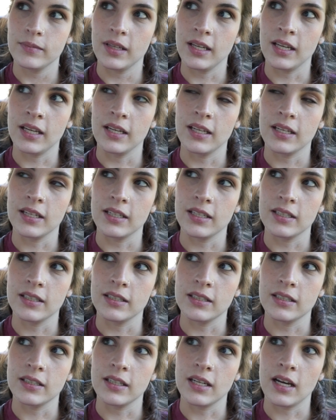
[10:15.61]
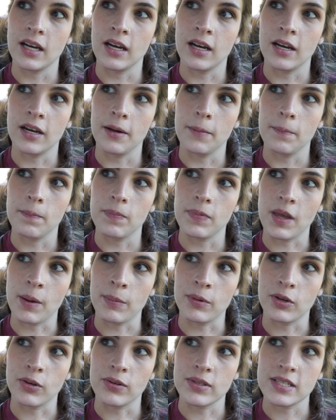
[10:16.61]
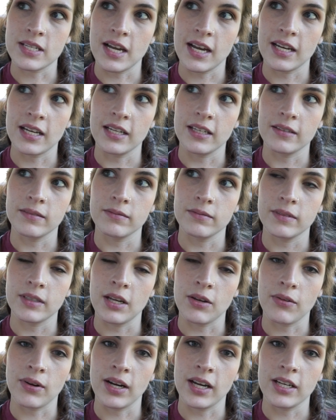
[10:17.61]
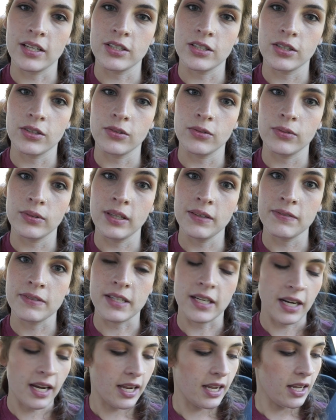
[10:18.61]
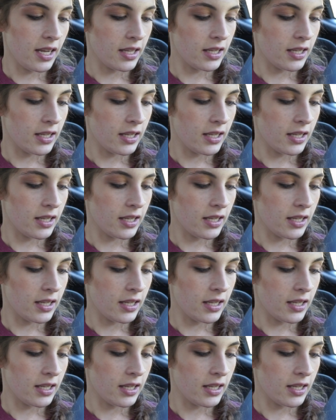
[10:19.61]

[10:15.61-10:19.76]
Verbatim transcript: And I'm gonna go inside and get ready to lift tonight.